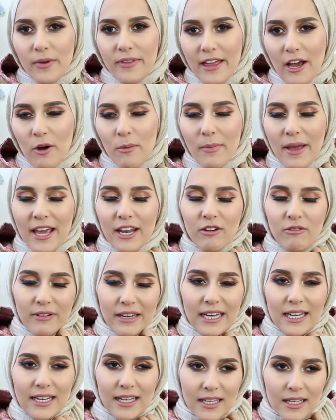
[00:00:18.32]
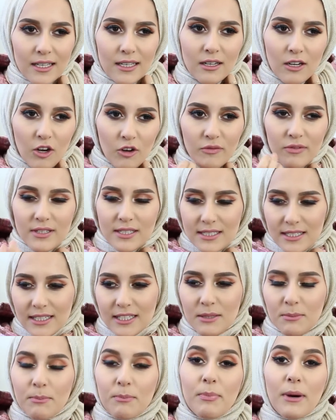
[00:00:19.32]
without men really,
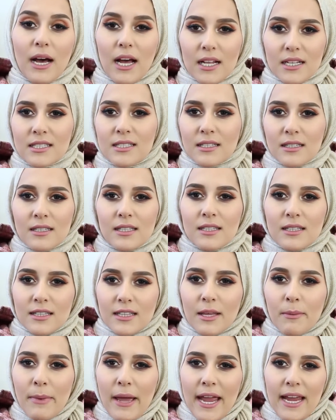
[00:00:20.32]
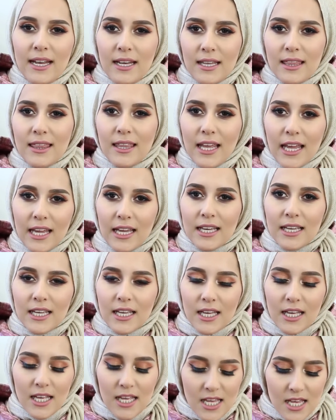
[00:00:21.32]
obviously. But the main
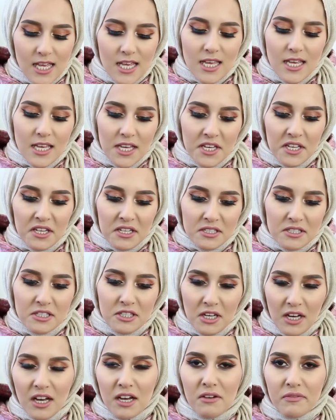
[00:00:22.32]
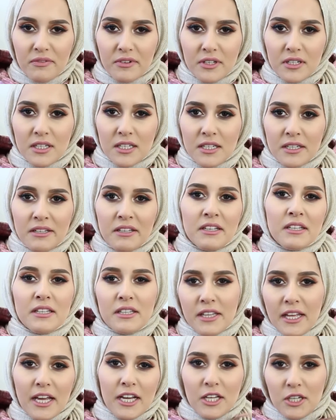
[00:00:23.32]
thing is the oven
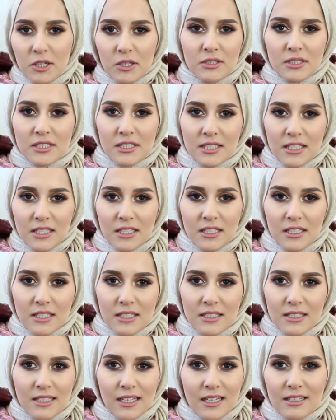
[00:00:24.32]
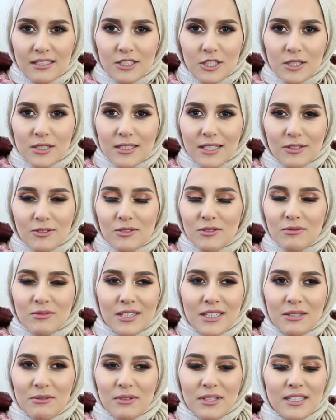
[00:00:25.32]
that cooks. That just sounds
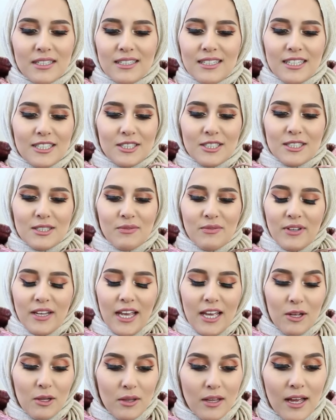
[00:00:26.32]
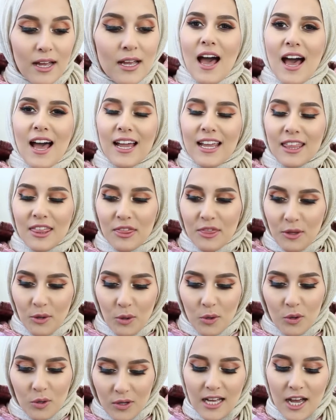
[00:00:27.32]
really weird. Let's just forget all that. I
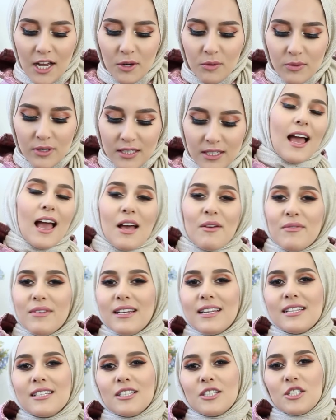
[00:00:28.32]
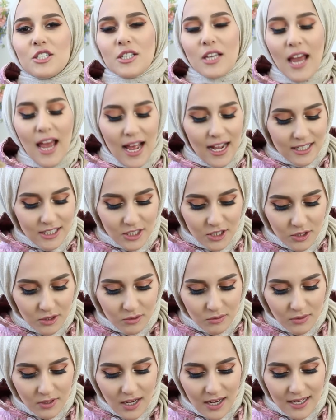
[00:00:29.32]
thought that I would have a little chat to
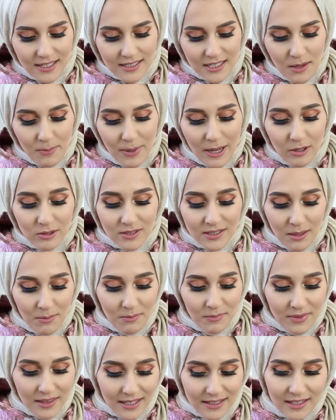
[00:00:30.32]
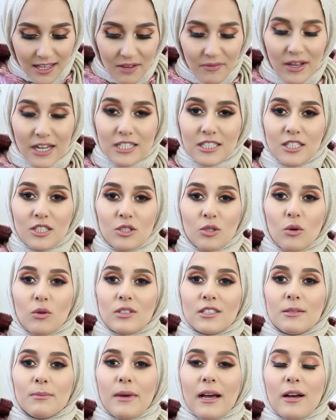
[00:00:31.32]
you guys about something that I've actually
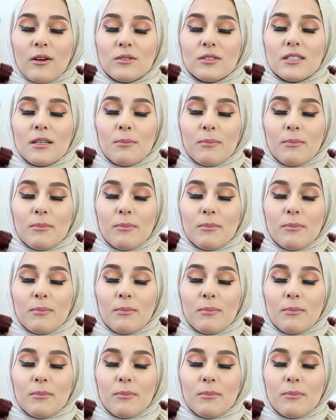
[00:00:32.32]
talked about